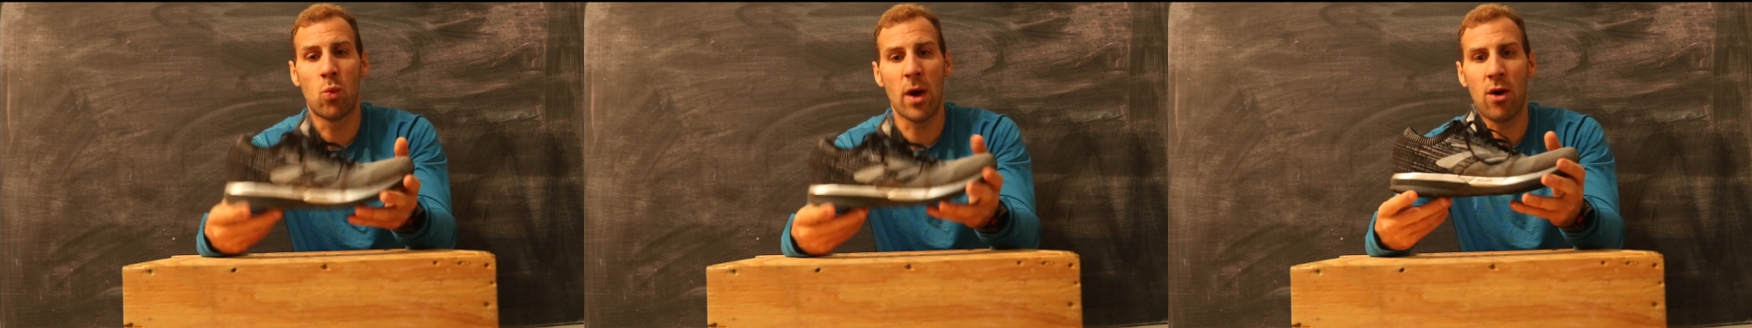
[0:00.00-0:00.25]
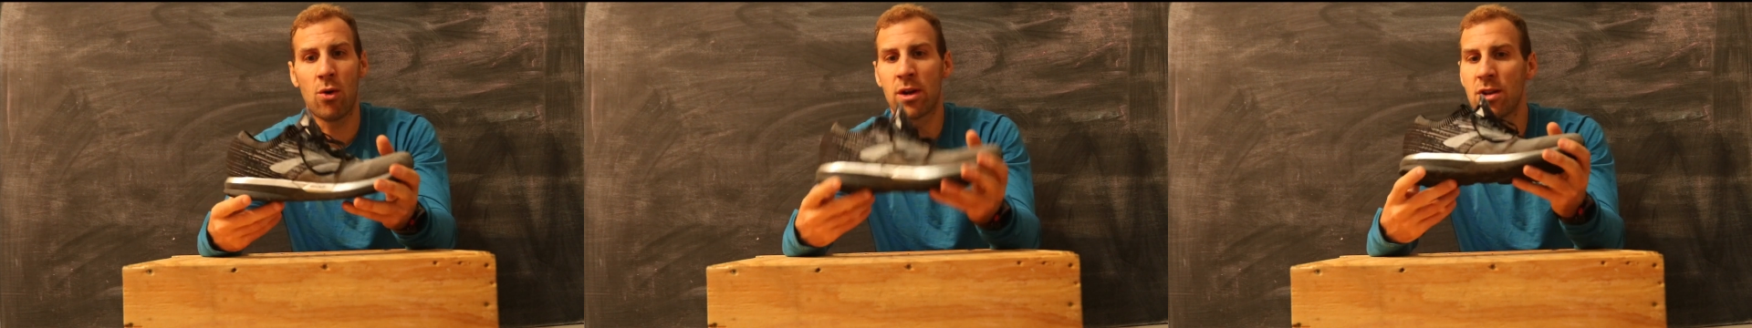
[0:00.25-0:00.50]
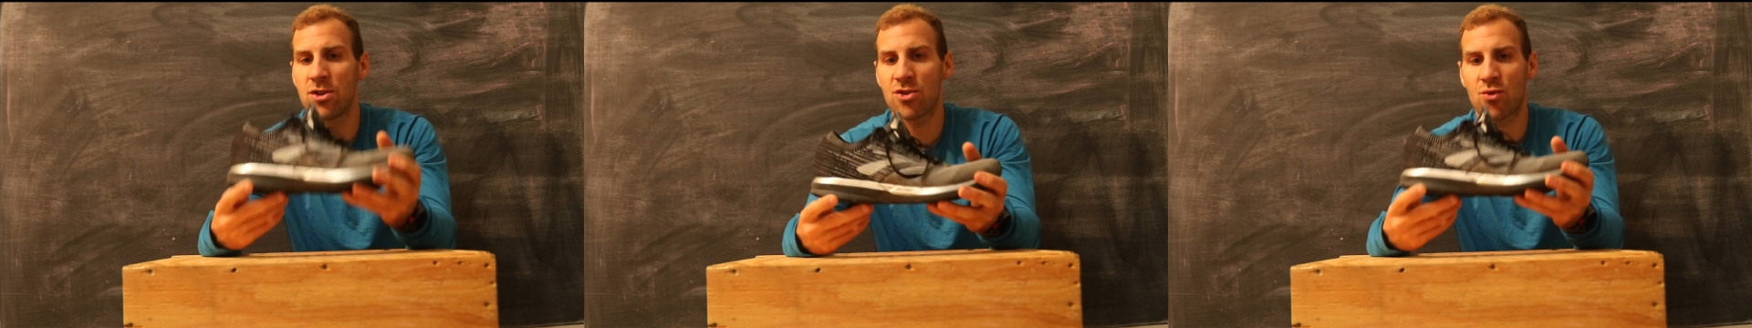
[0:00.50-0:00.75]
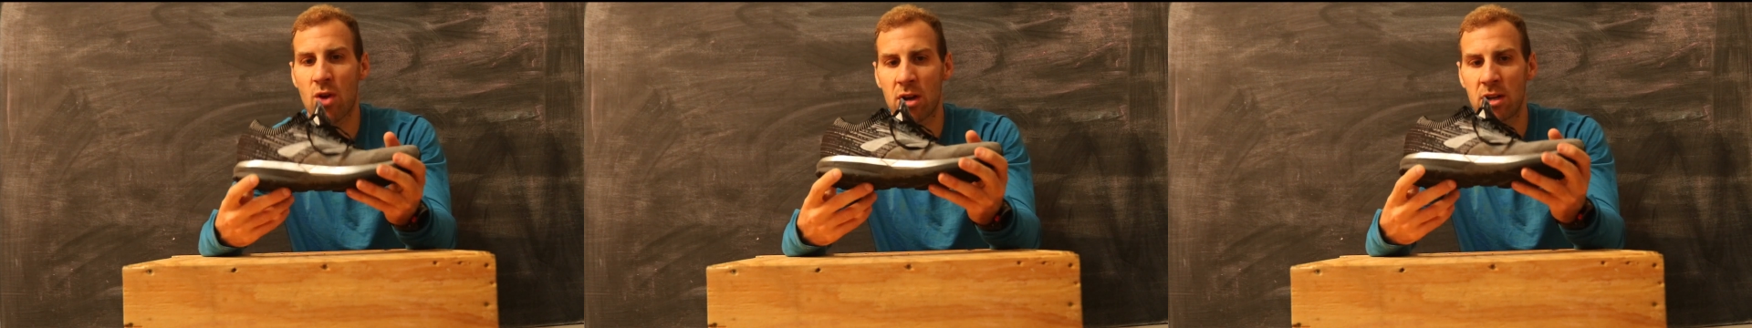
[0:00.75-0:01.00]

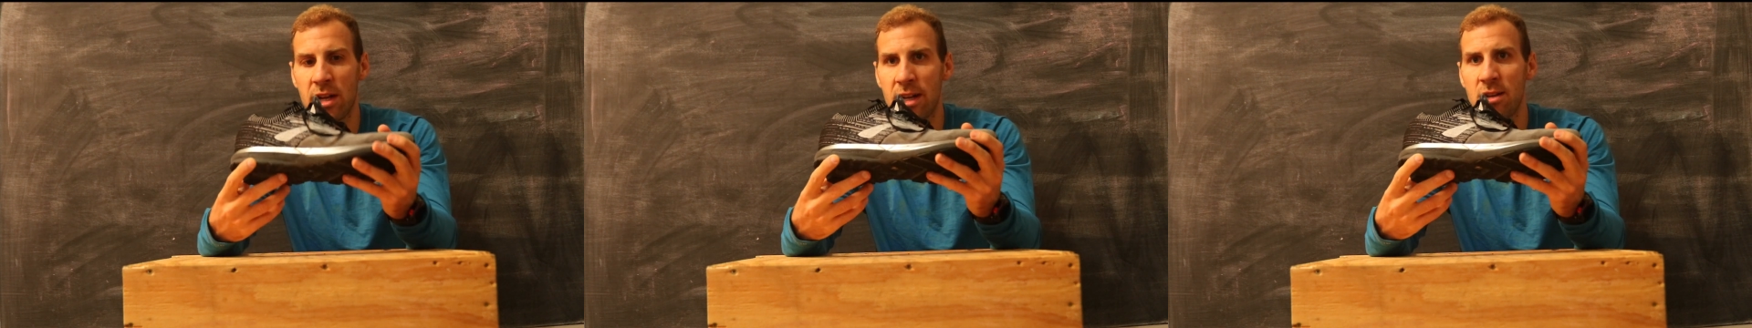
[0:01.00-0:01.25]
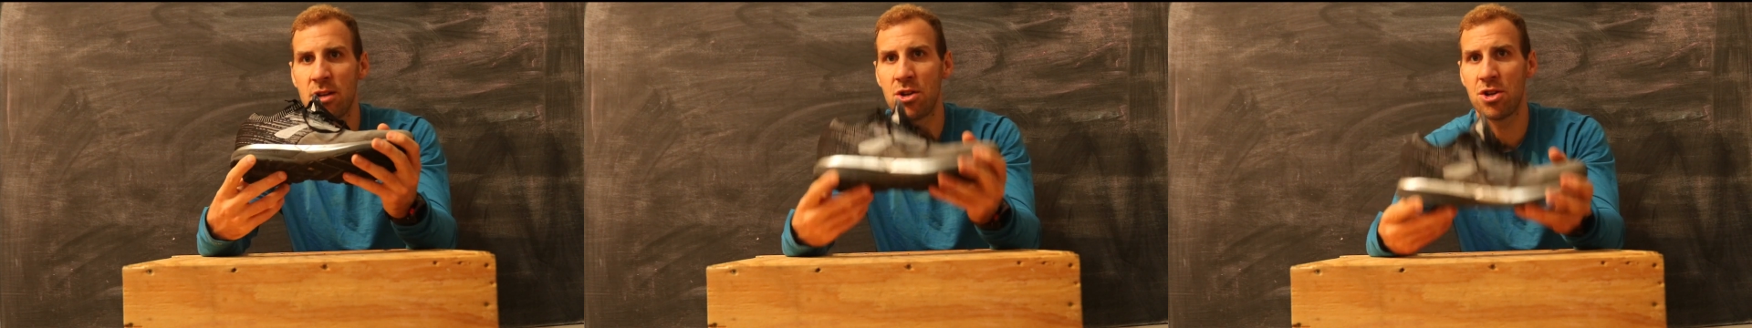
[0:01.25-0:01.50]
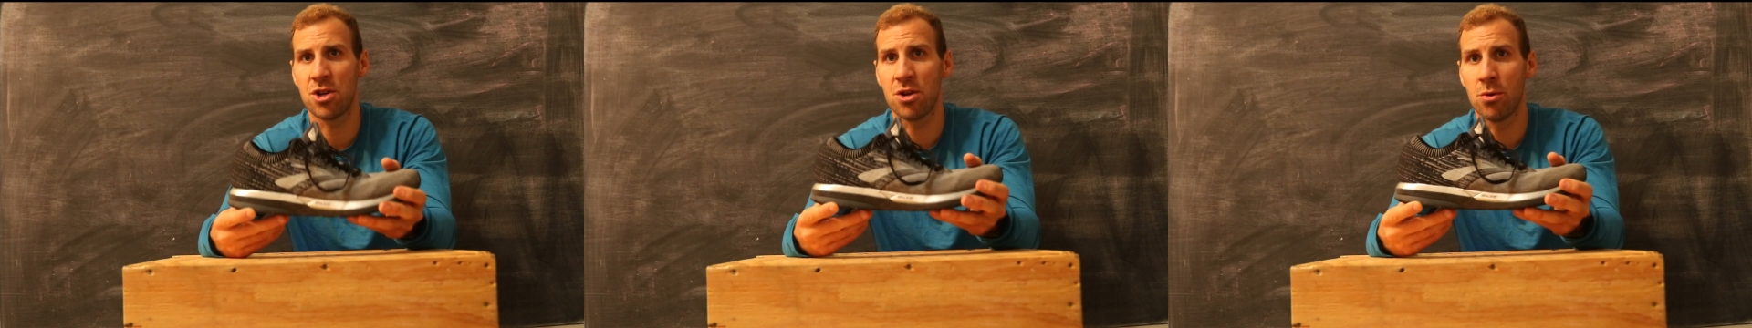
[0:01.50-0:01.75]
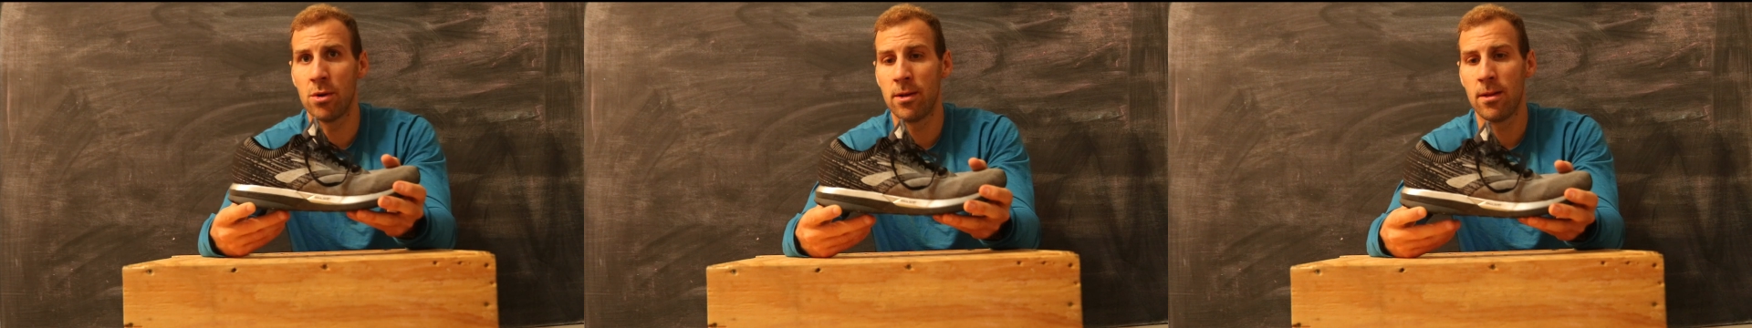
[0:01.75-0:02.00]
well-constructed shoe.